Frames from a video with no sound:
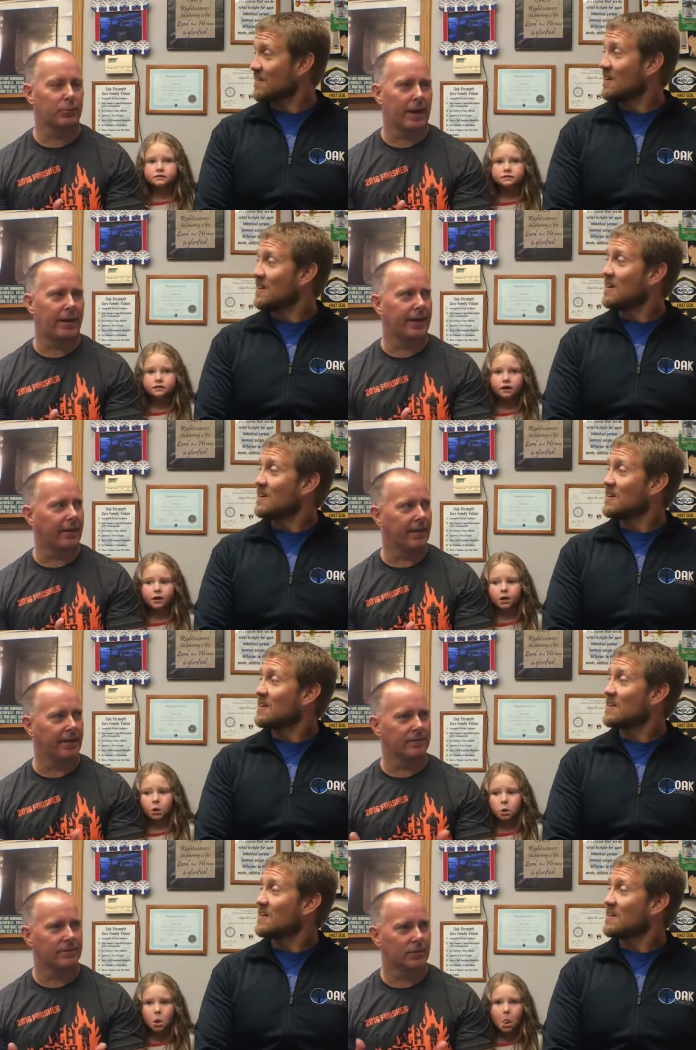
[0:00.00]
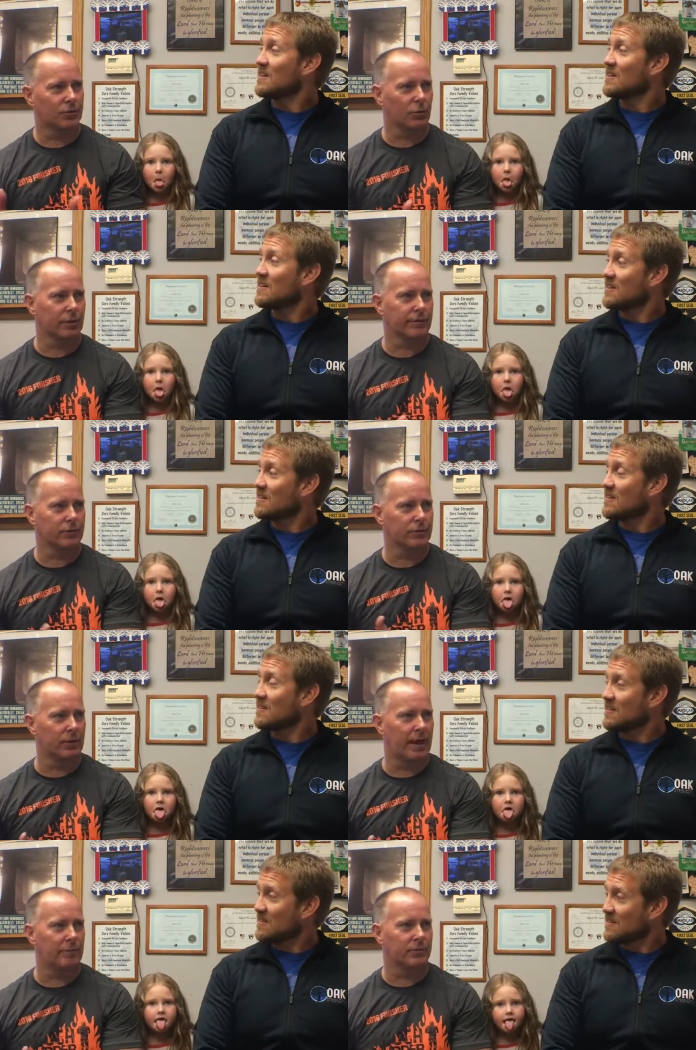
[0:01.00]
Speaker 1: without anything, a shorty for
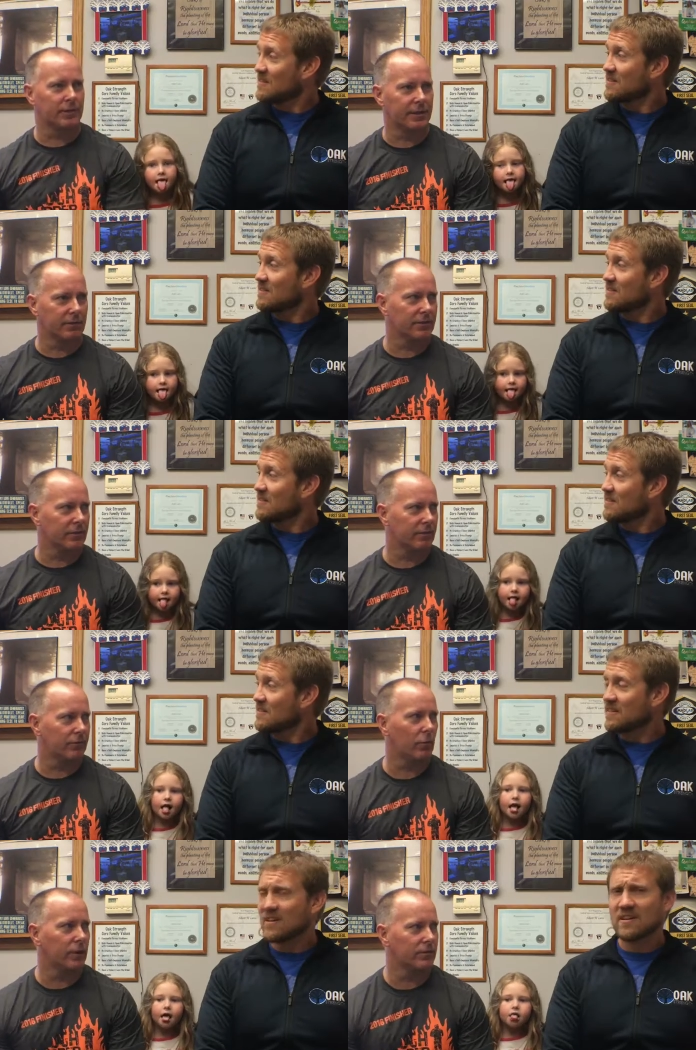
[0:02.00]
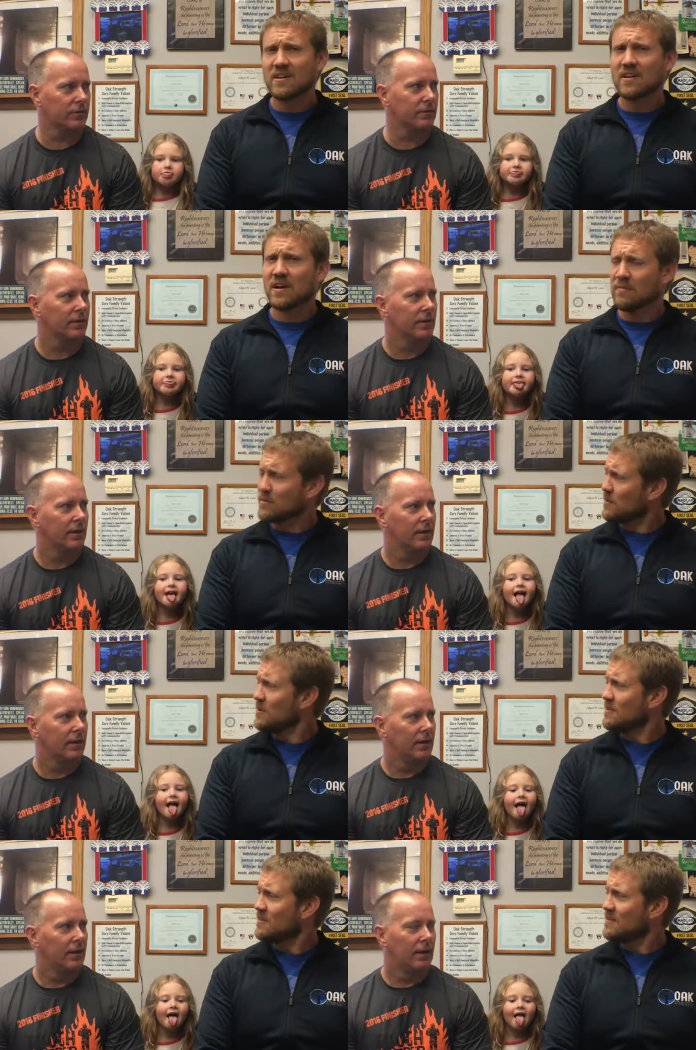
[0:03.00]
two laps, and then the rest in the full wetsuit.
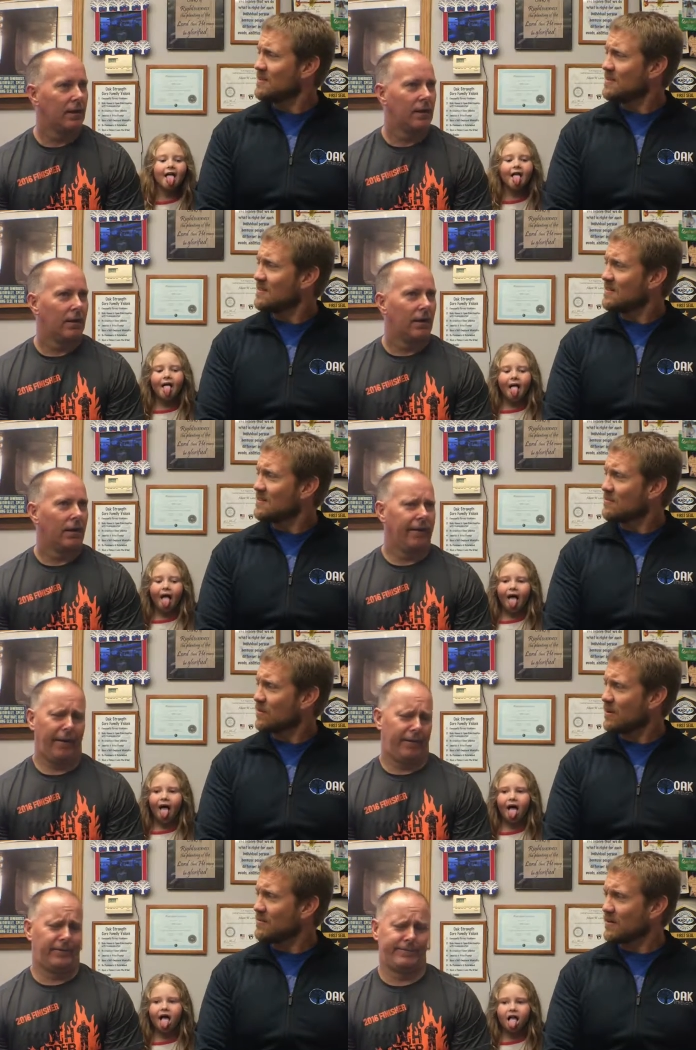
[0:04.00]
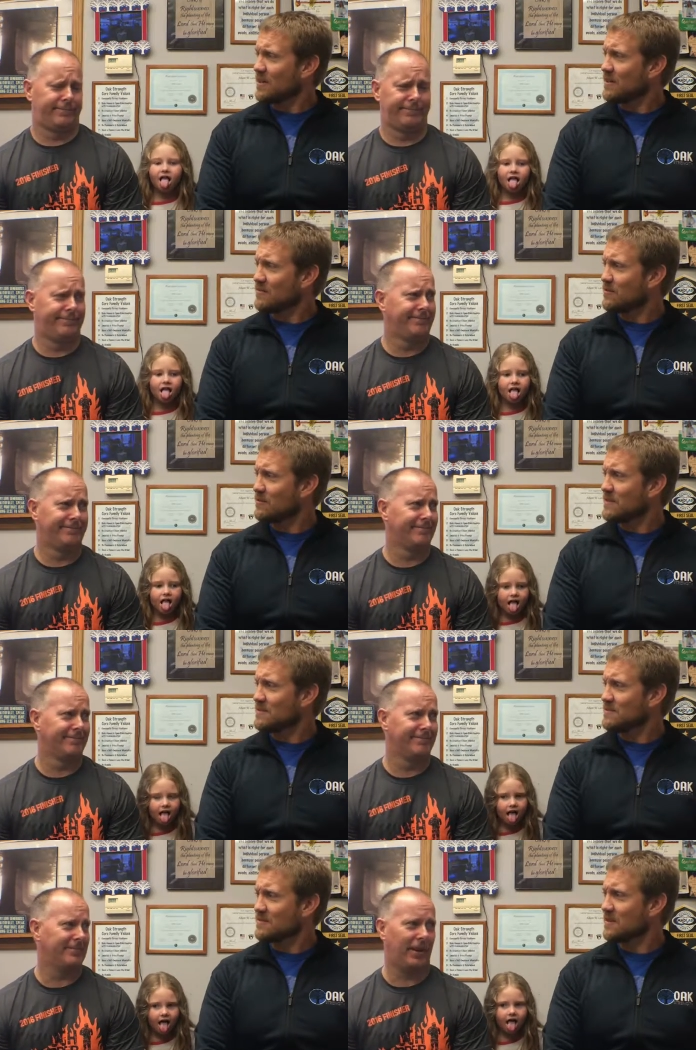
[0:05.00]
Comfortable? No. R- running in the full
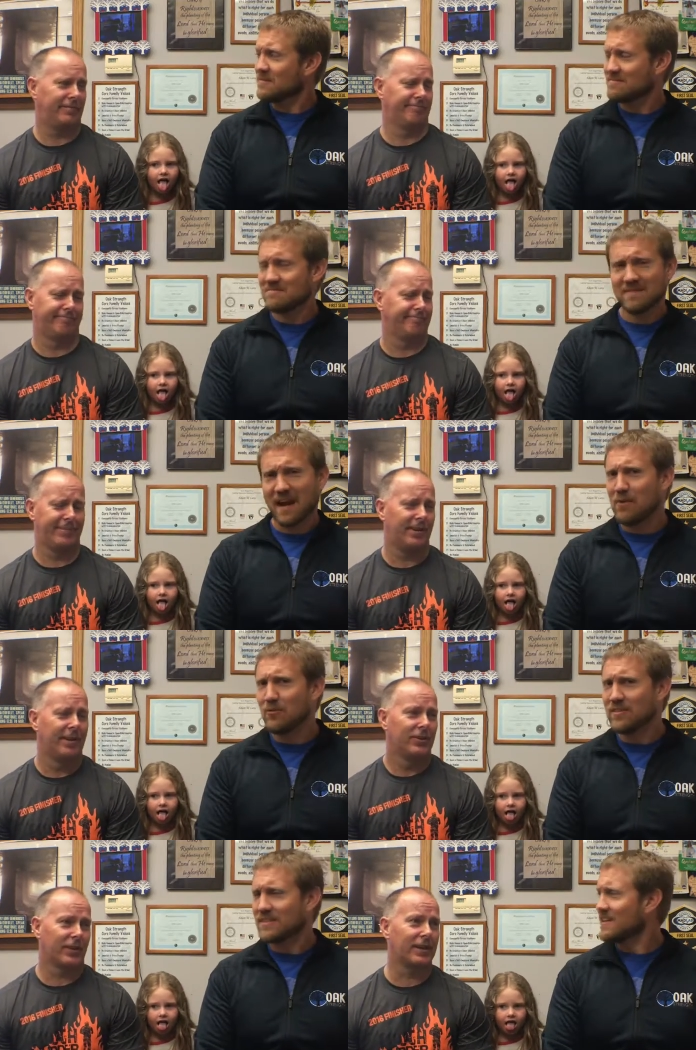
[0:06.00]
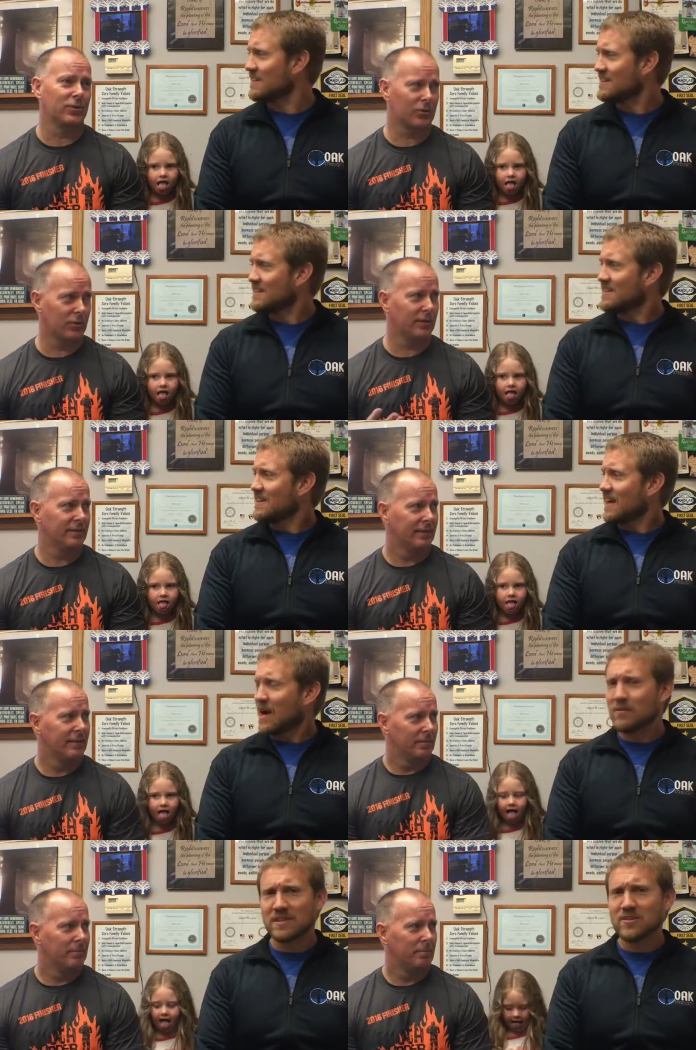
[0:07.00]
wetsuit? No. Yeah. You get used to it.
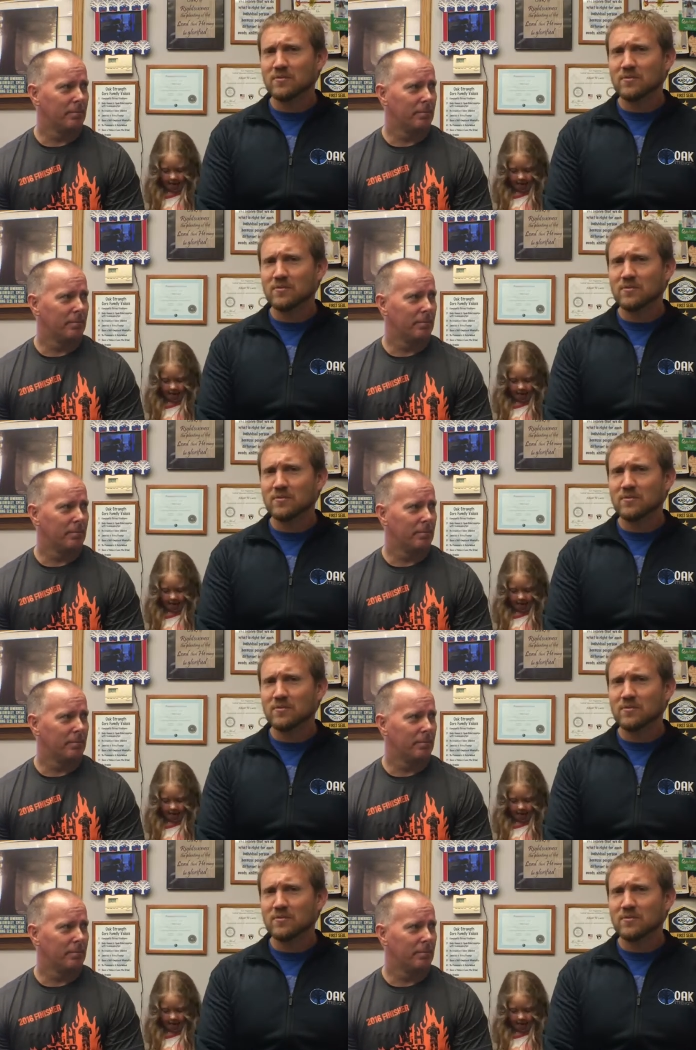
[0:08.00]
I would think